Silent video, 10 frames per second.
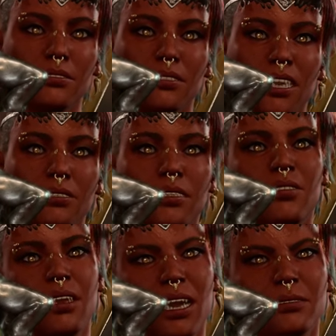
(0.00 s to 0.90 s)
said the
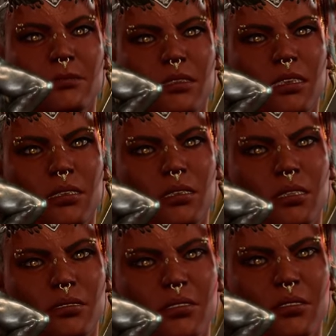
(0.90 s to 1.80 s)
viper to
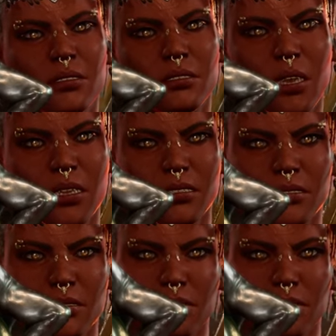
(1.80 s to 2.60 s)
the frog.